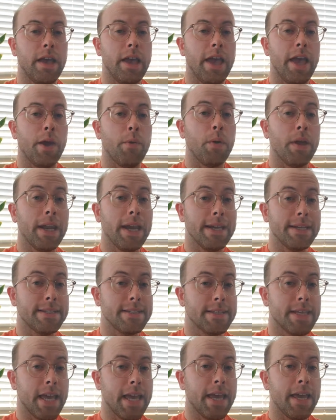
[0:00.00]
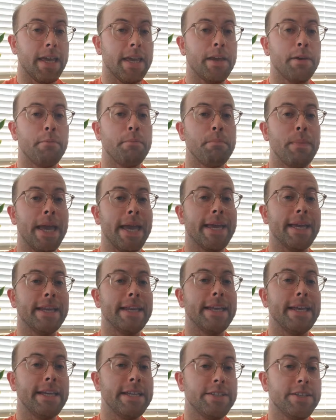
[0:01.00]
And when I say make it
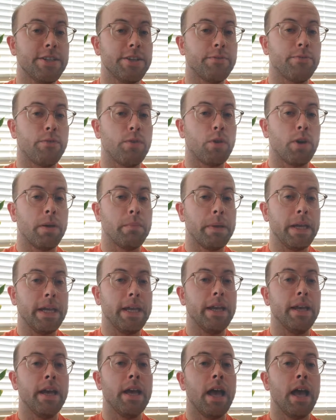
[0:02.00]
easier for me,